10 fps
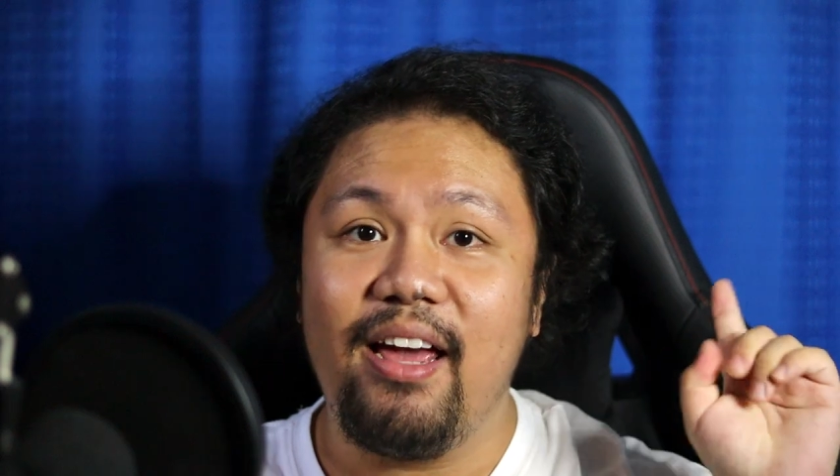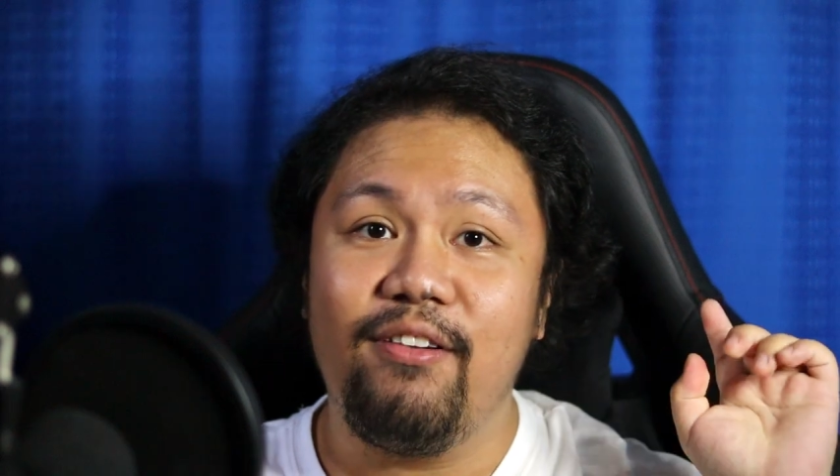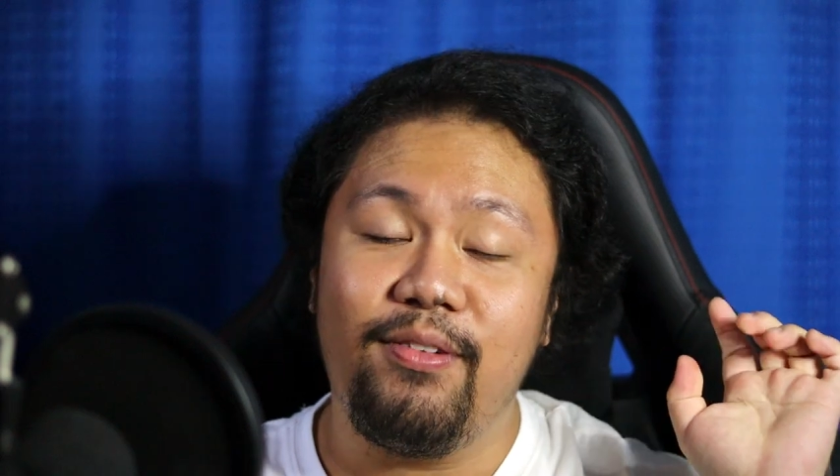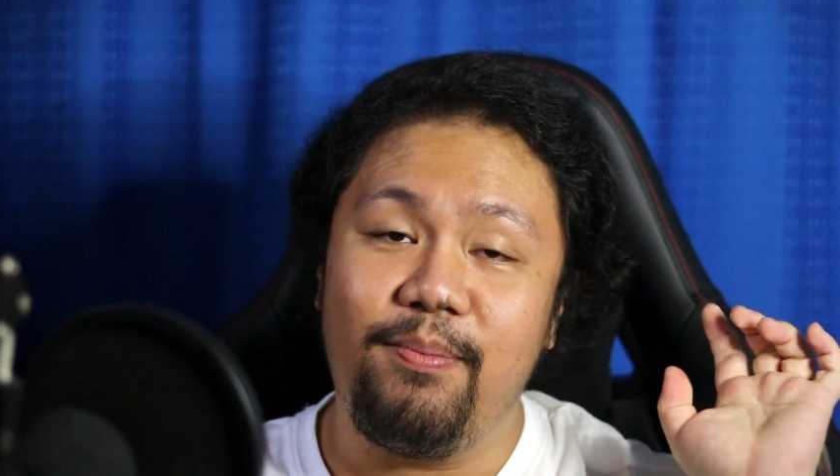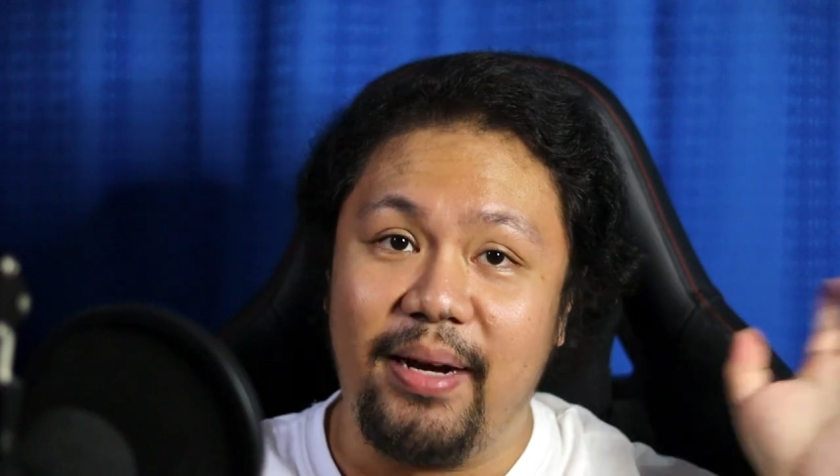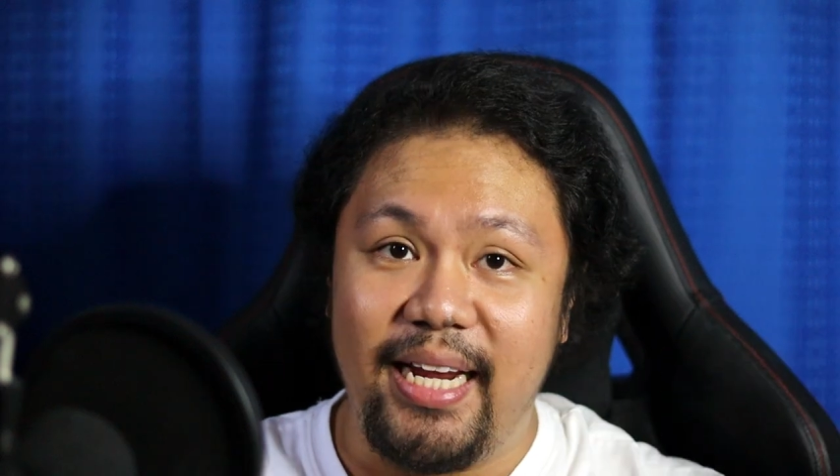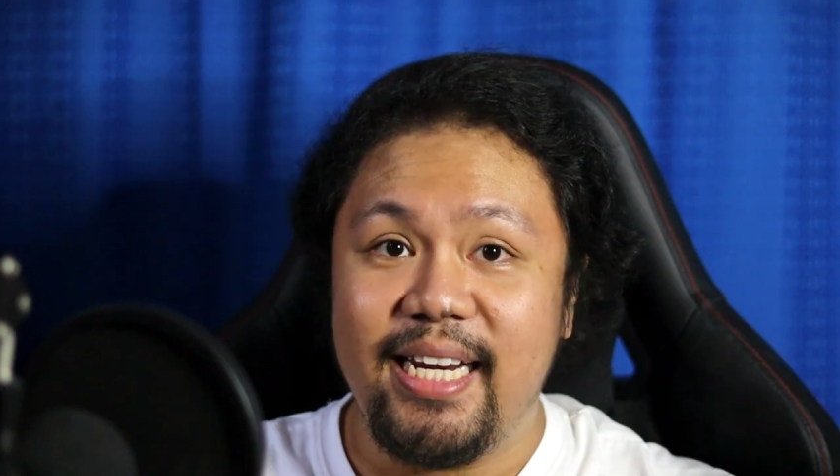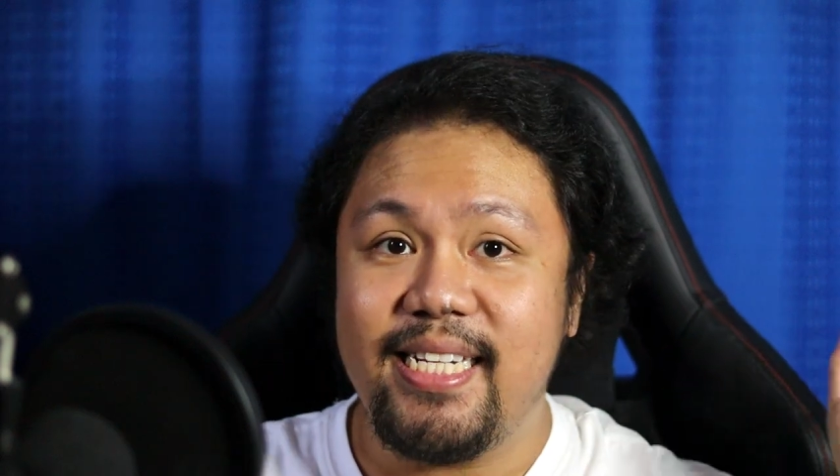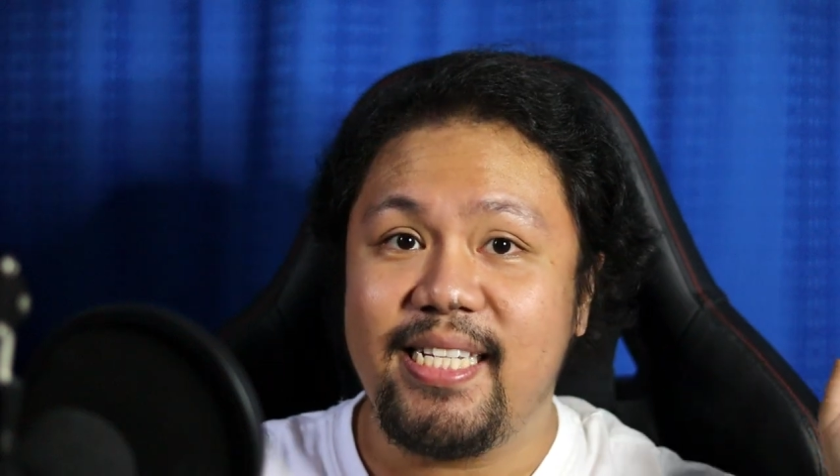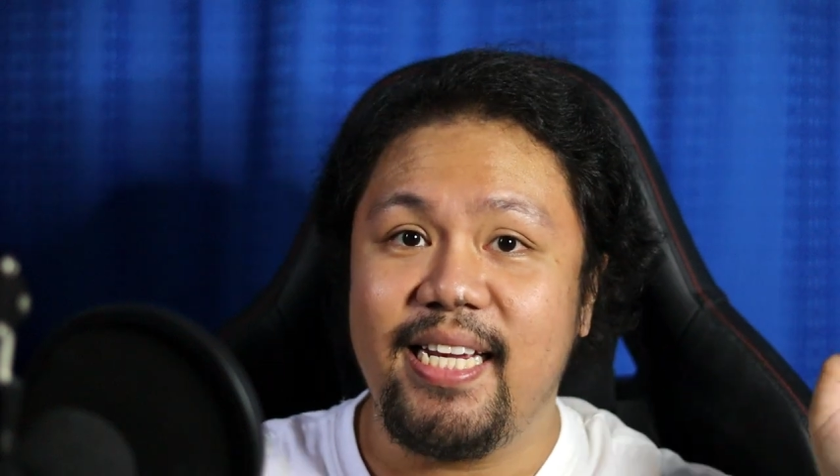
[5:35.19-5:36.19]
I have a
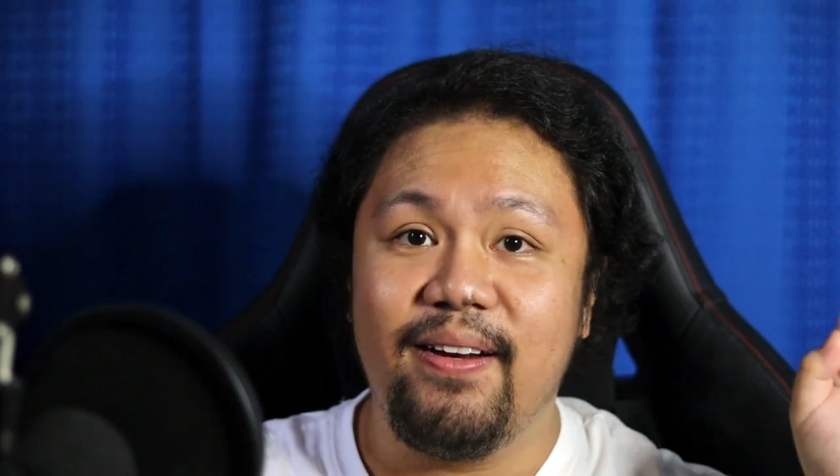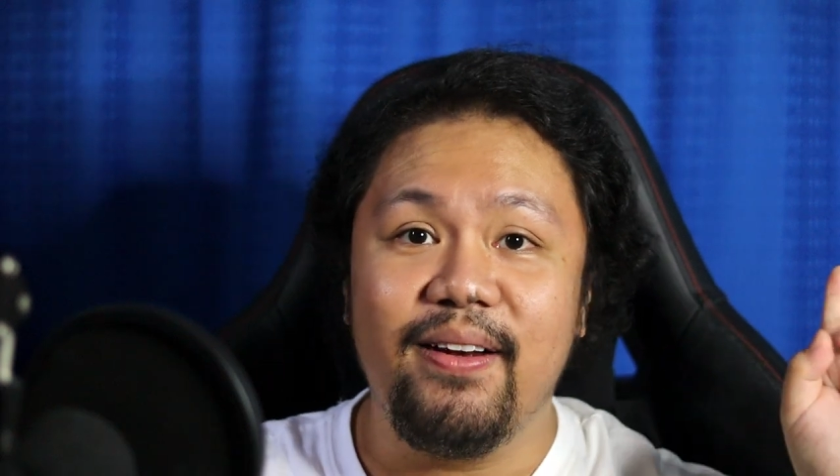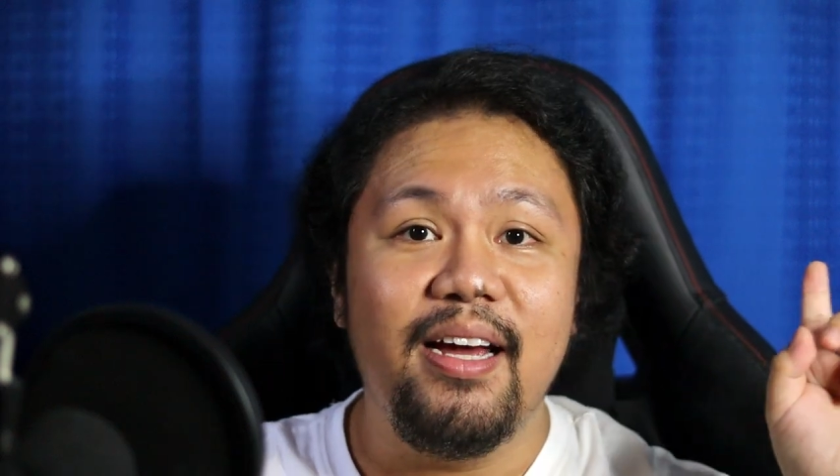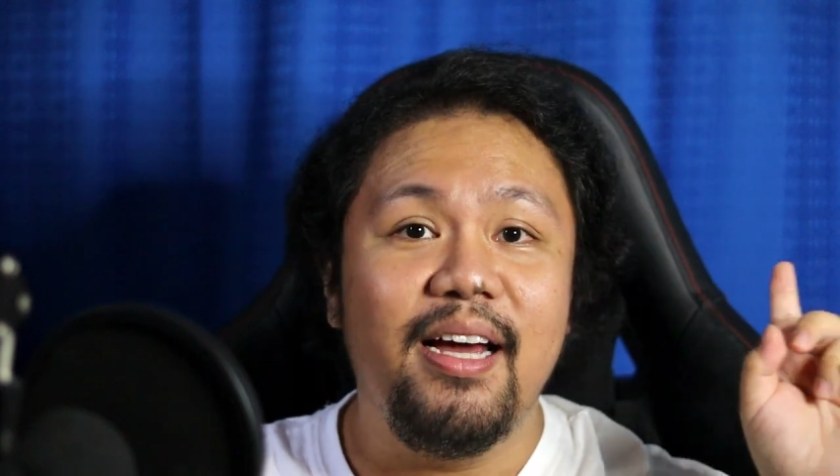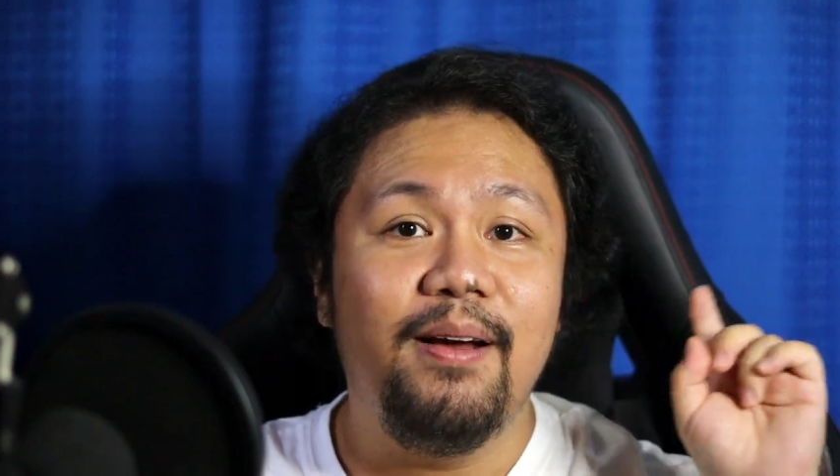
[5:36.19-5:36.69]
playlist here.